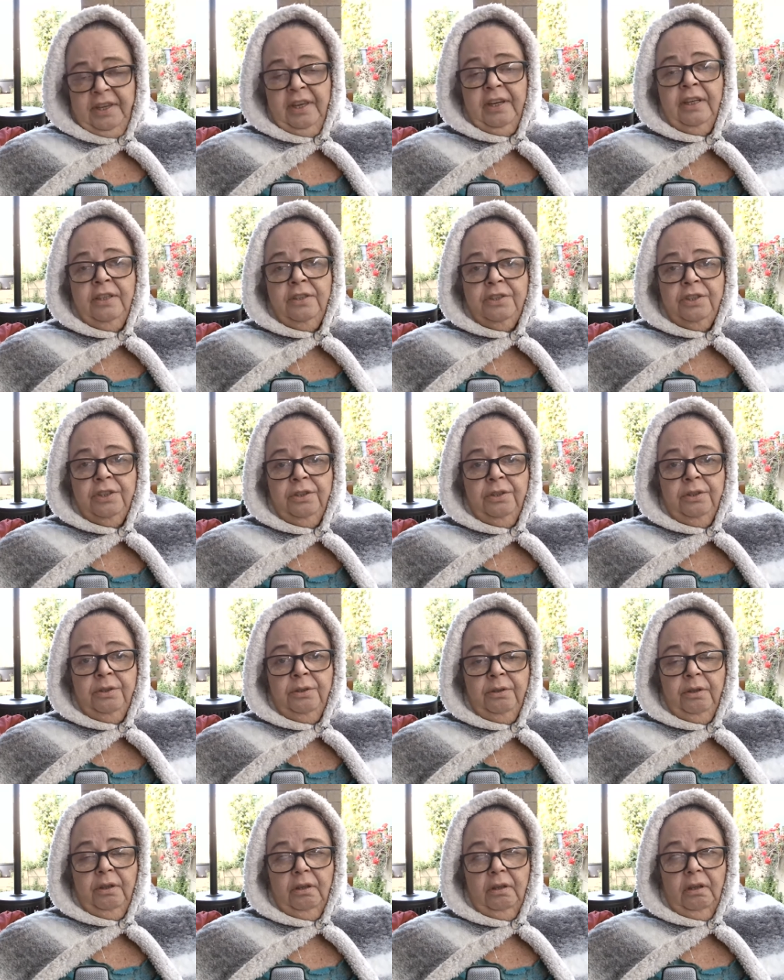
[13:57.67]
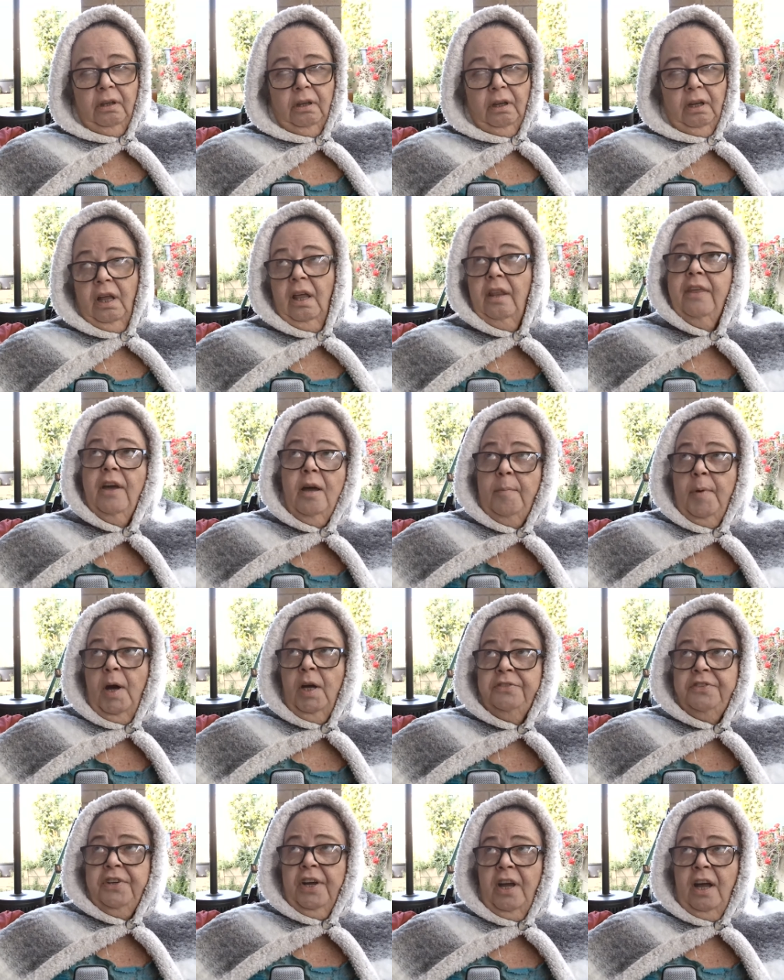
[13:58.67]
get into other
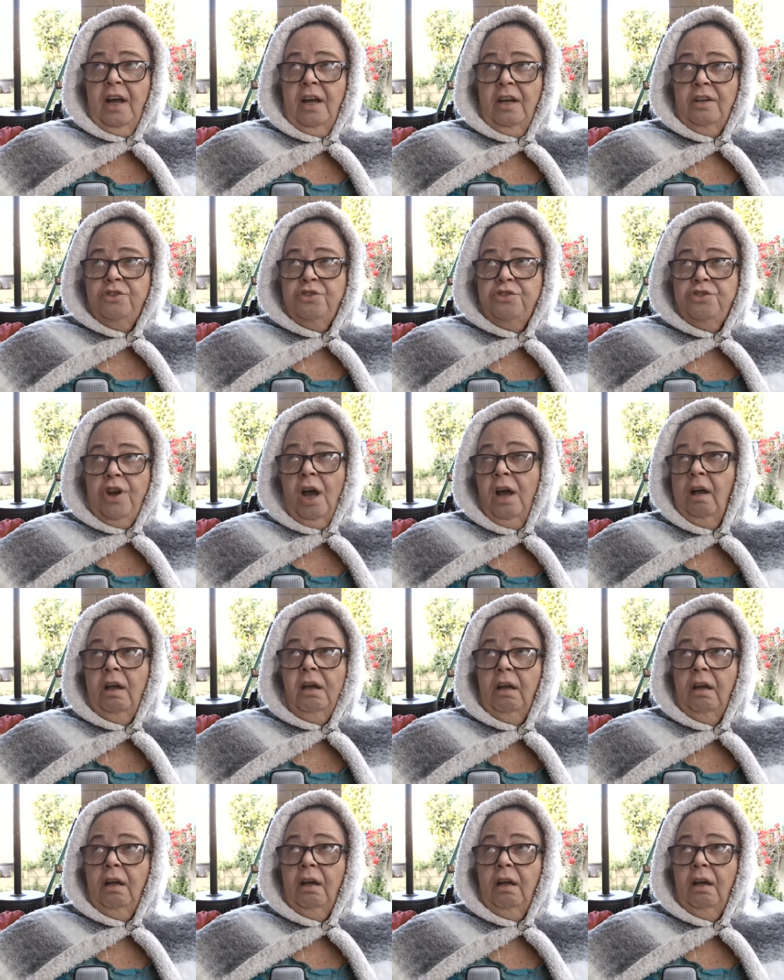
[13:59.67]
montage.